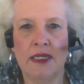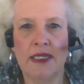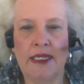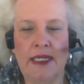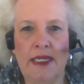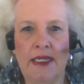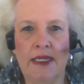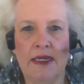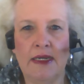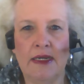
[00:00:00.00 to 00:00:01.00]

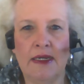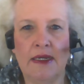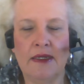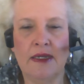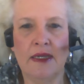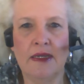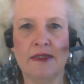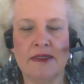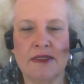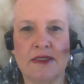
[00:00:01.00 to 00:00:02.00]
He
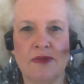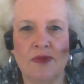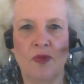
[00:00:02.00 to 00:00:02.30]
does